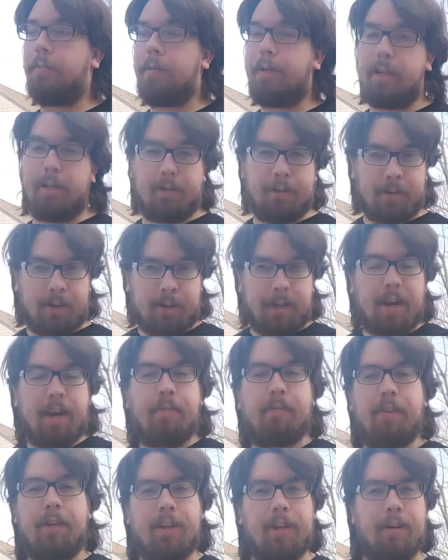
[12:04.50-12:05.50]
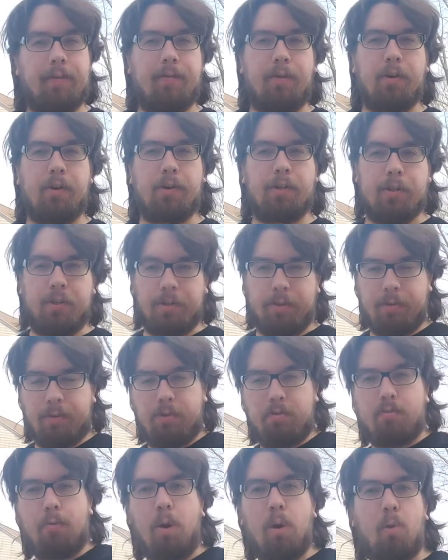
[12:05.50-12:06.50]
Because I gave the kid
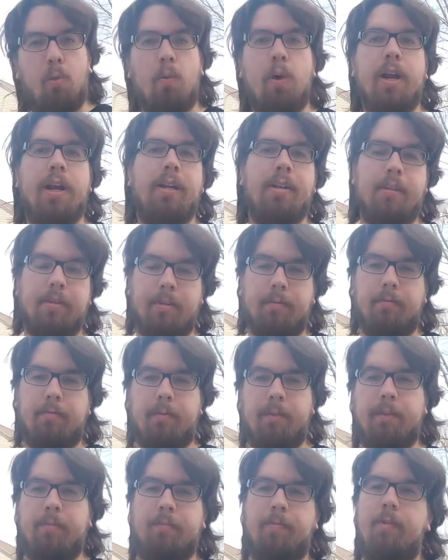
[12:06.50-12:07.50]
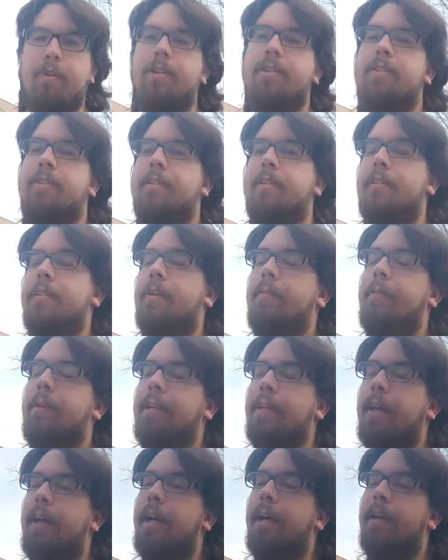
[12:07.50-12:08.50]
versions away to some friends and stuff
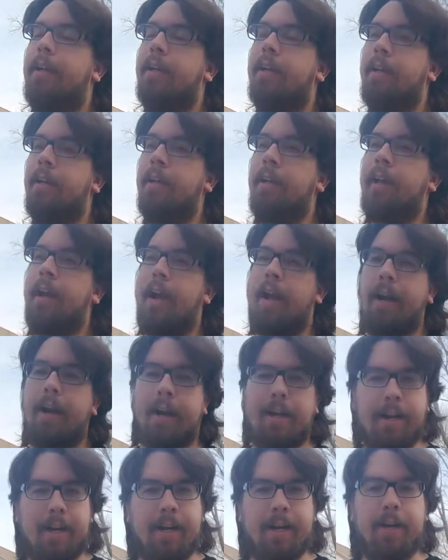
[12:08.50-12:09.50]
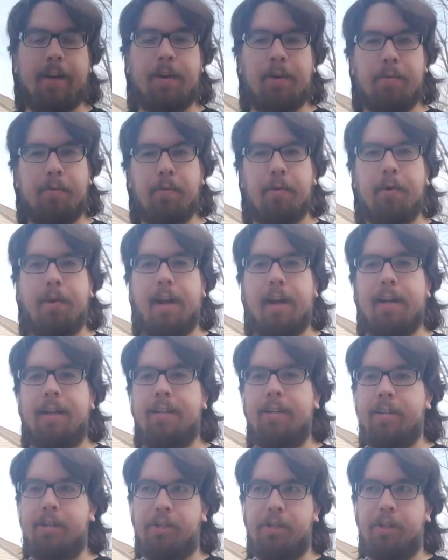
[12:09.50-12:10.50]
like that. And I needed a new United
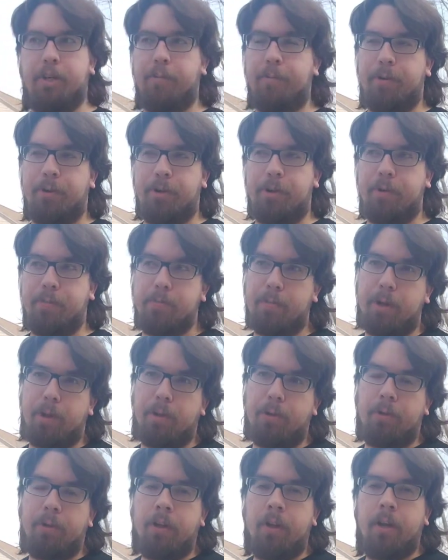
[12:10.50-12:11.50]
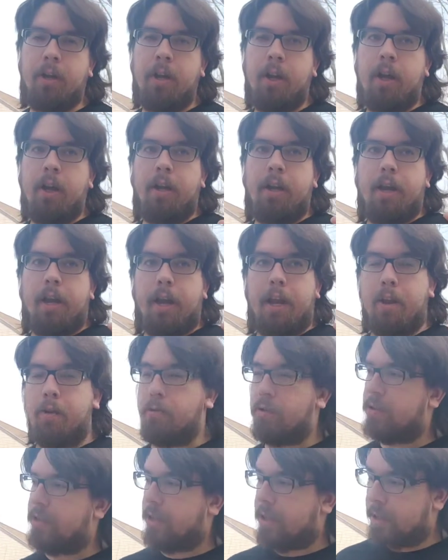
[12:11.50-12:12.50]
States Championship belt. It
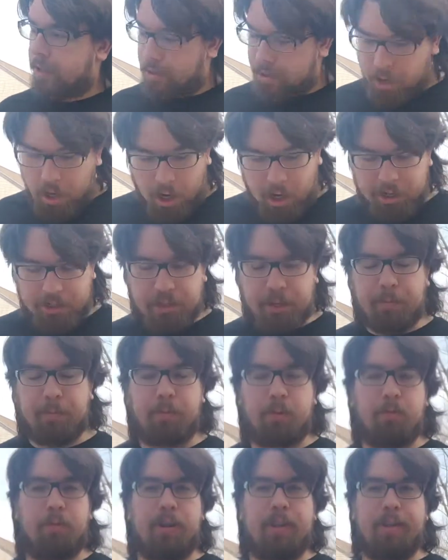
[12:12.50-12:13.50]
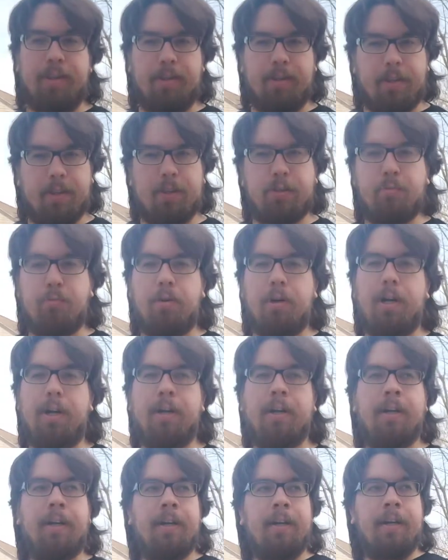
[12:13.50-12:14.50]
was a toss-up between this
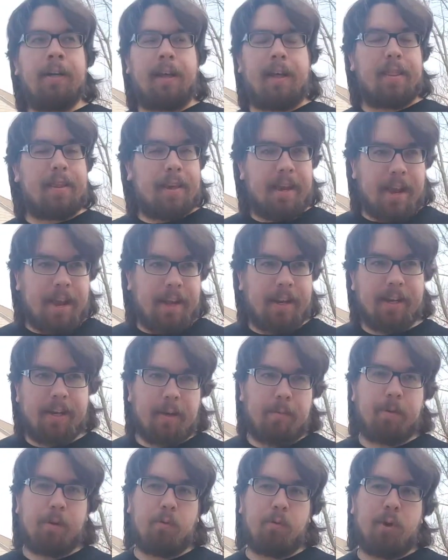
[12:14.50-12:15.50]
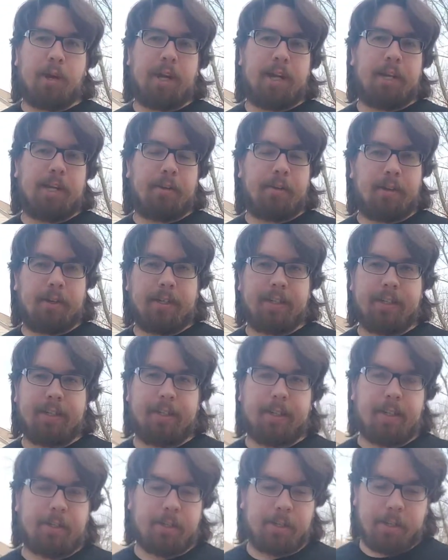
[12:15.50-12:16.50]
one and the NWA United
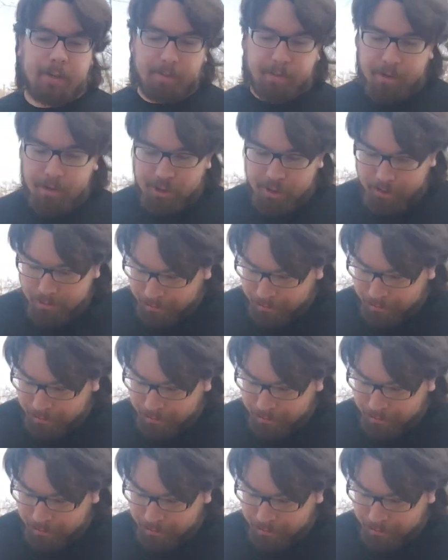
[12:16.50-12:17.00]
States Championship.